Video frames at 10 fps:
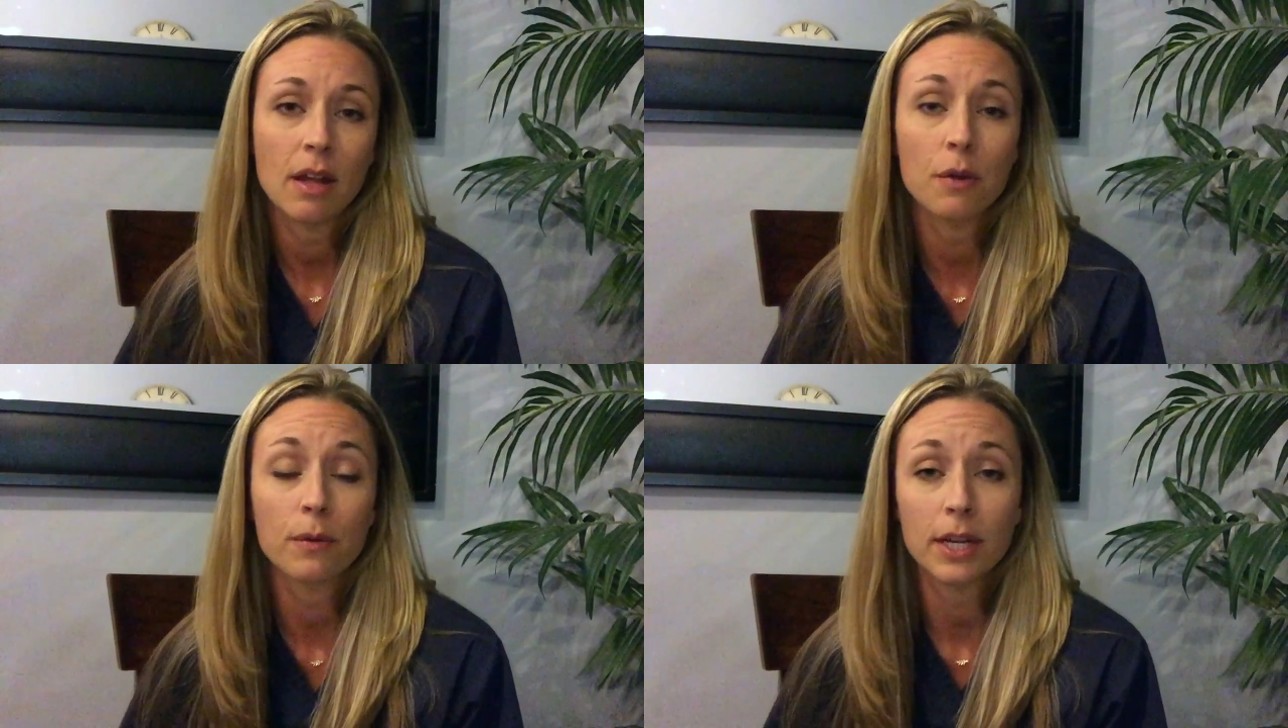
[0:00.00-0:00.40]

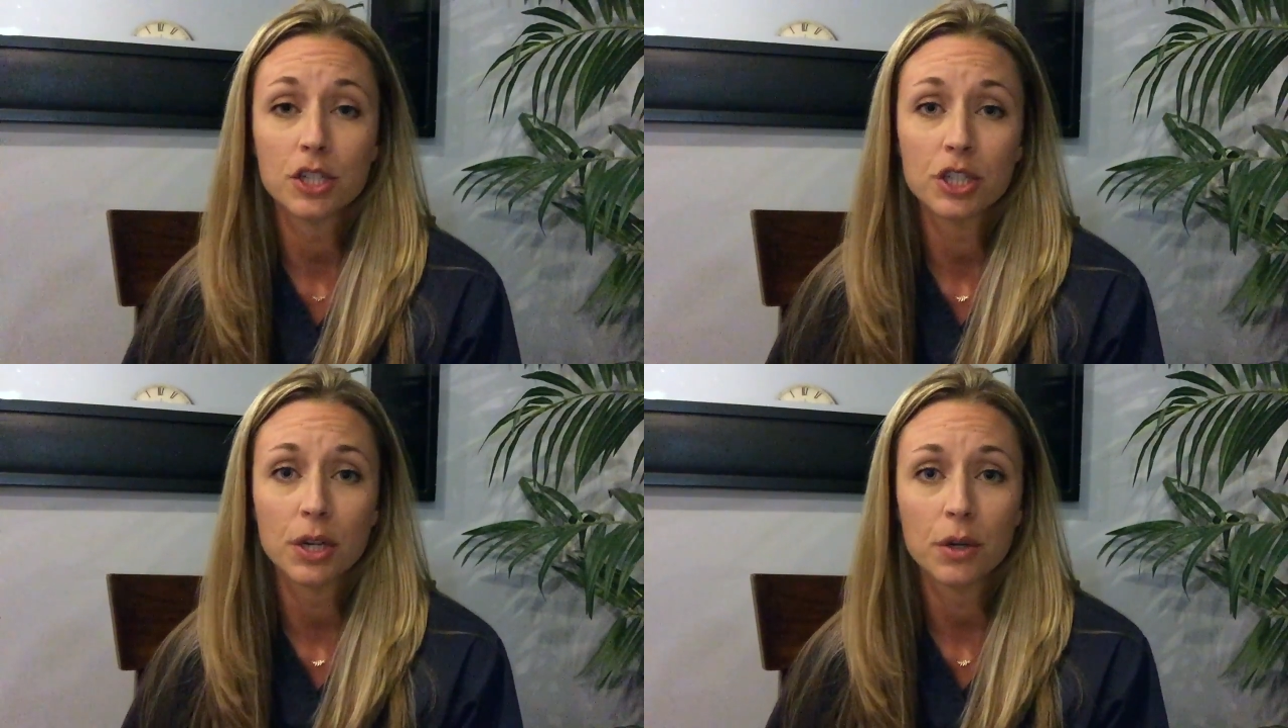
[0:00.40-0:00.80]
a
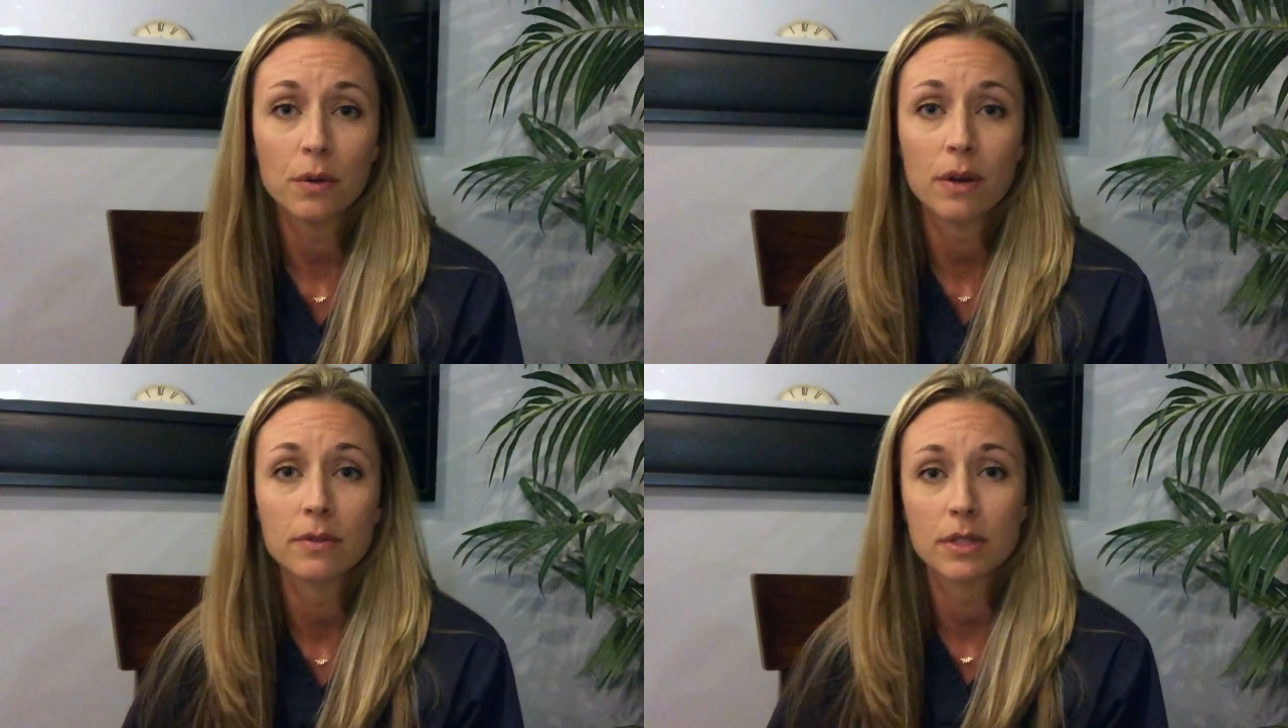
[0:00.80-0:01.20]

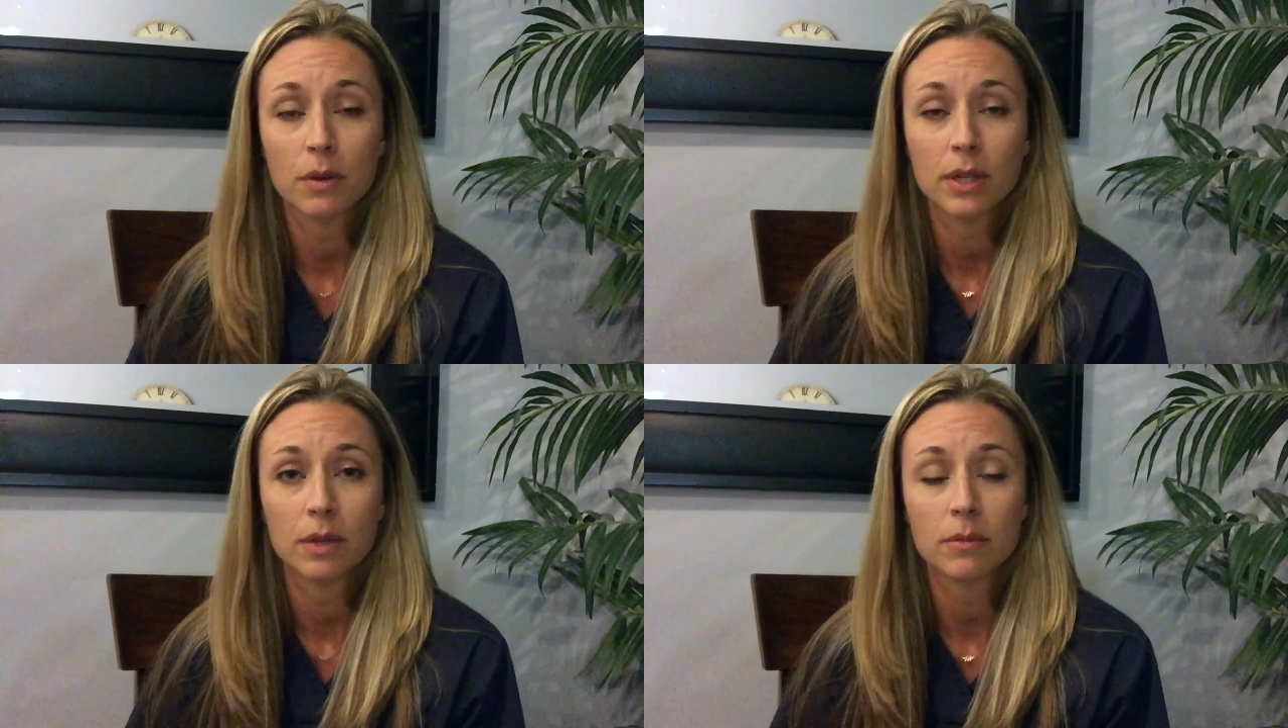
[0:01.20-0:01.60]
ratio of
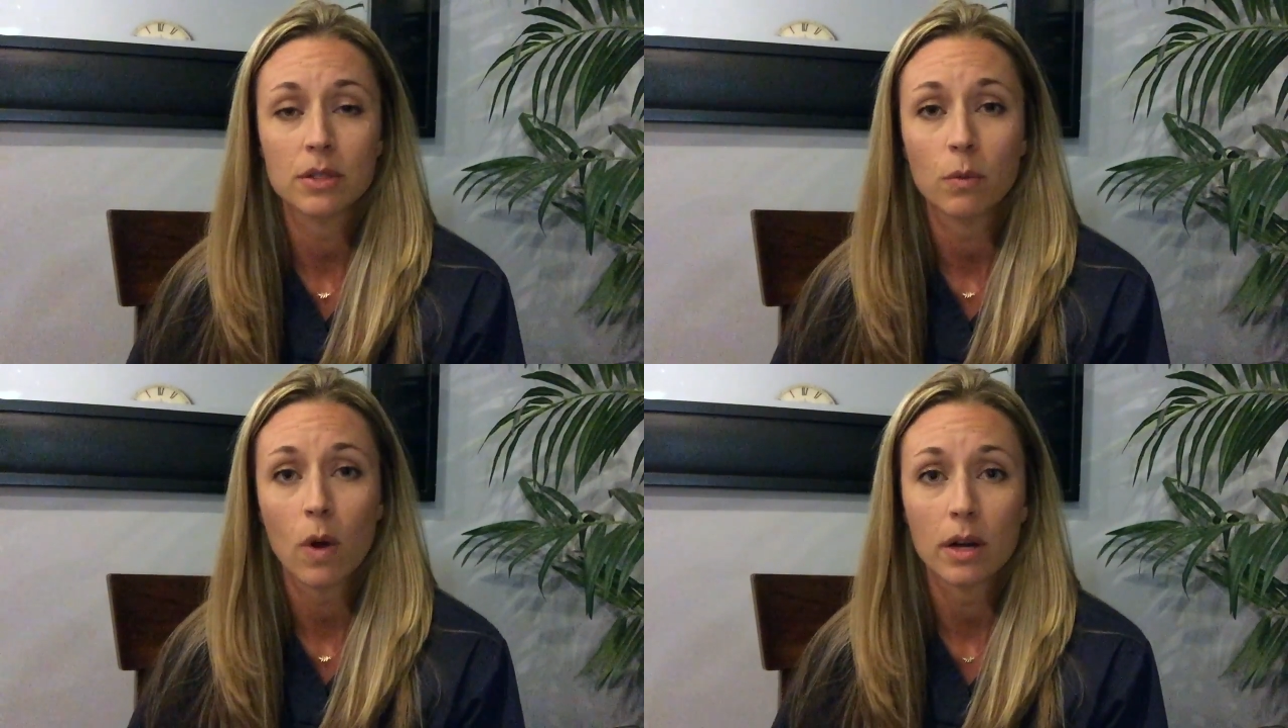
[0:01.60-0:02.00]
sodium
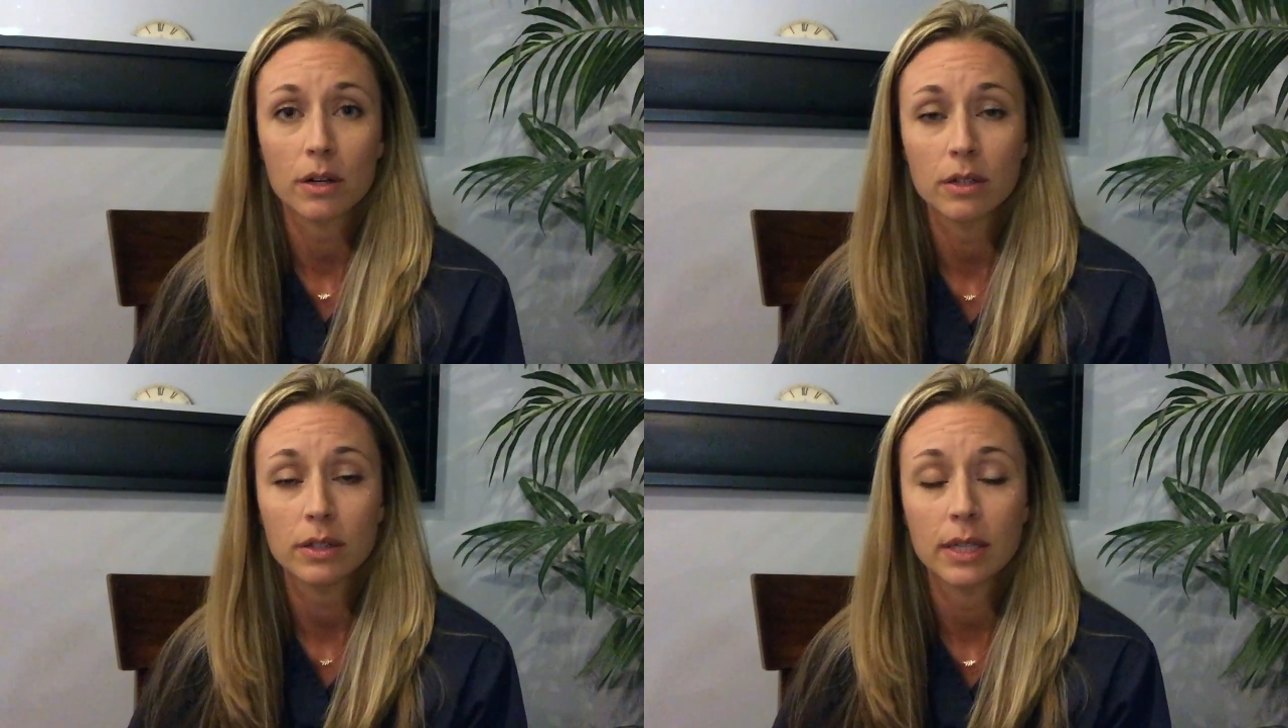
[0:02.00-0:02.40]
to
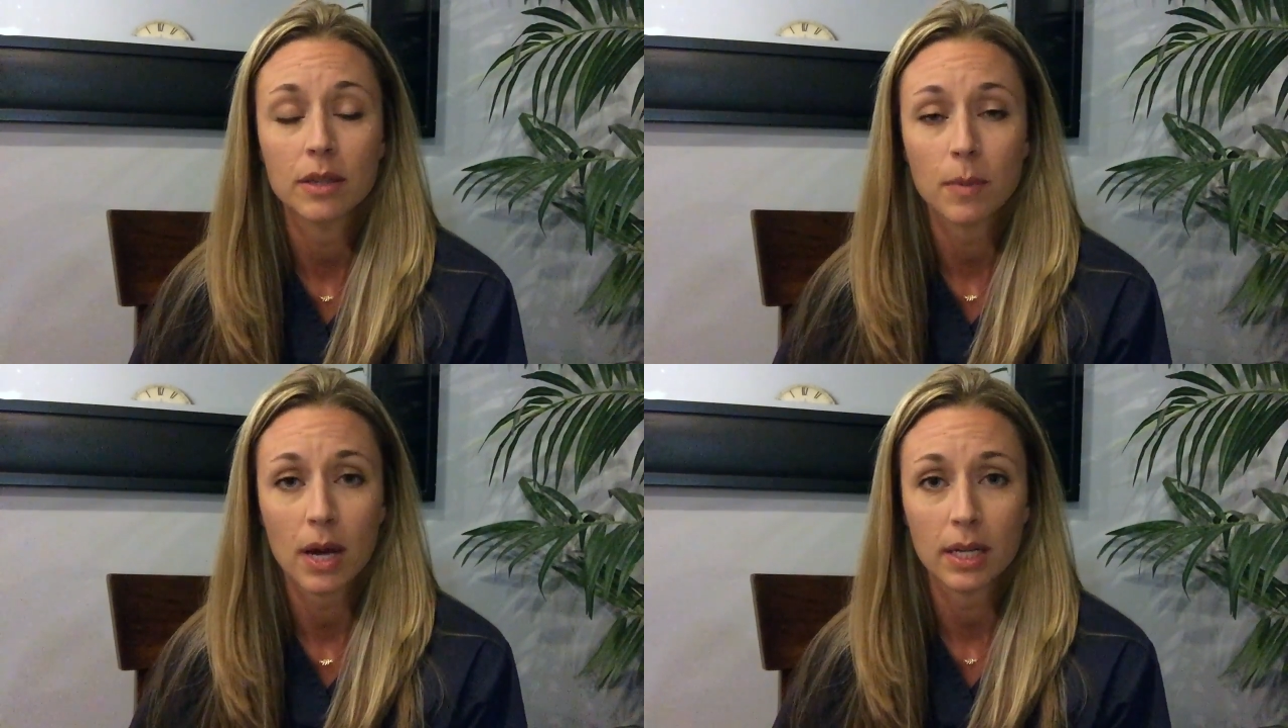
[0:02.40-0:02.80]
water
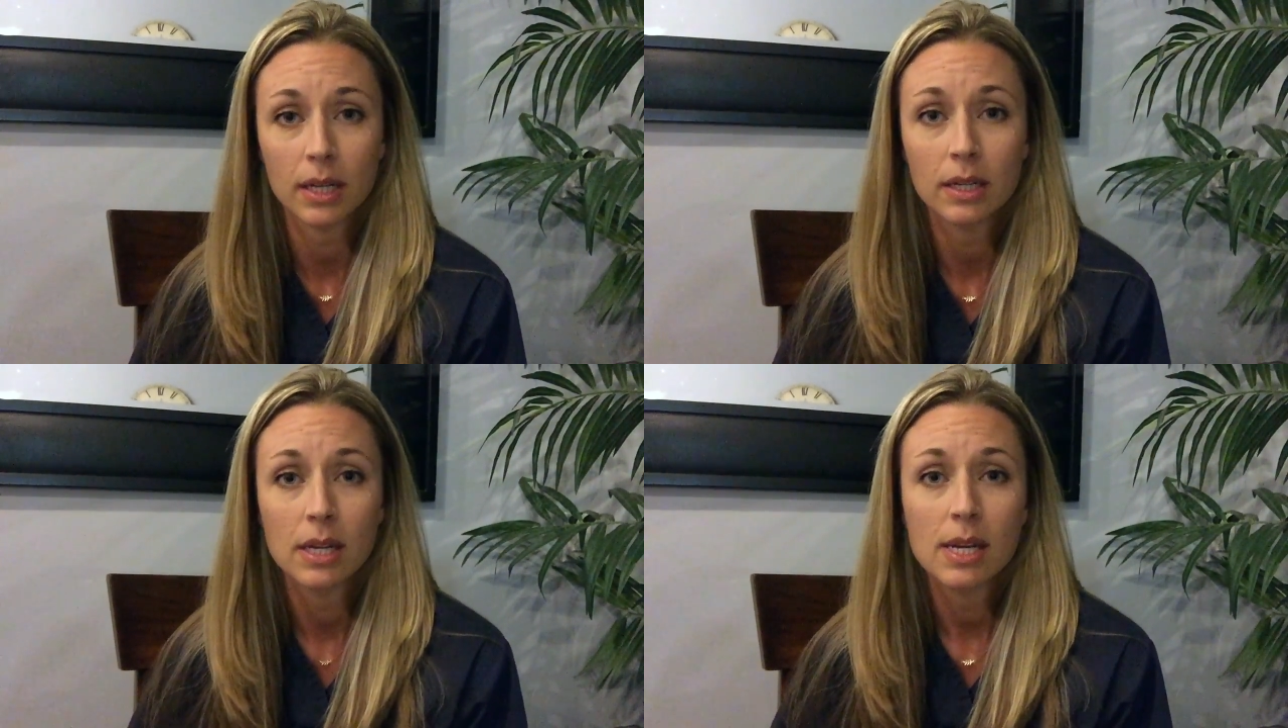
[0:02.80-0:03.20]
in the
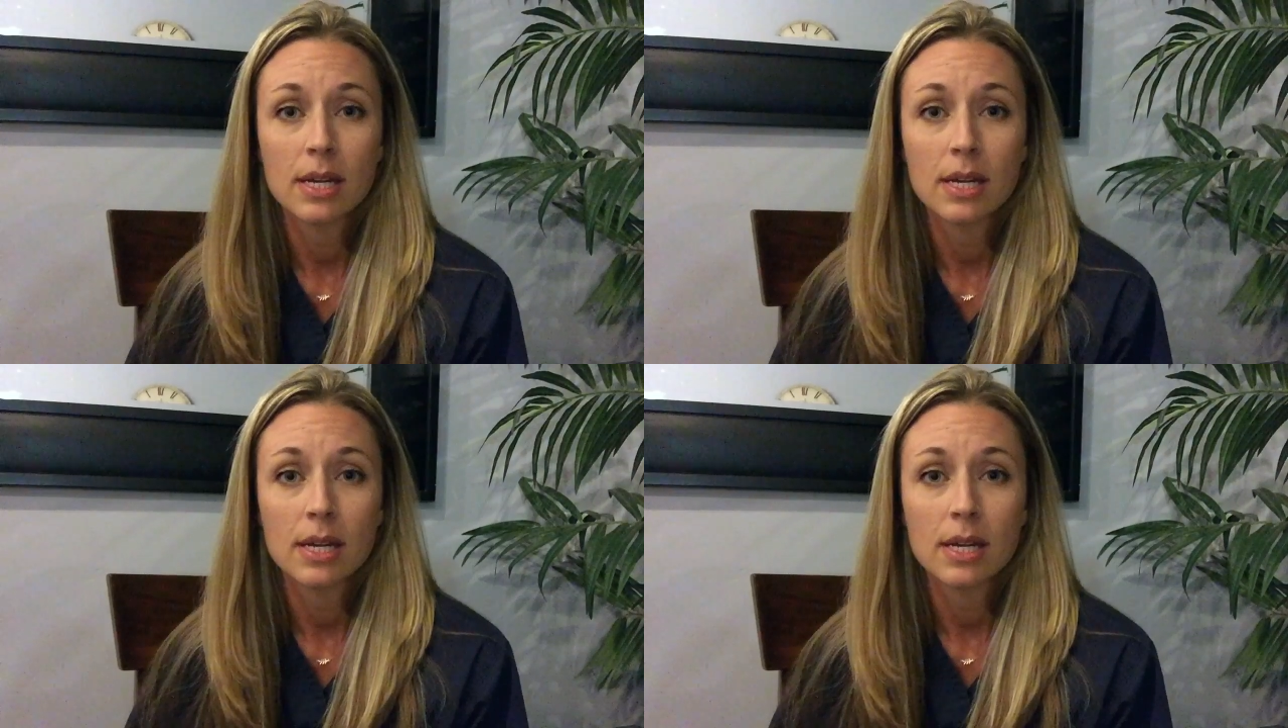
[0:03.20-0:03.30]
body.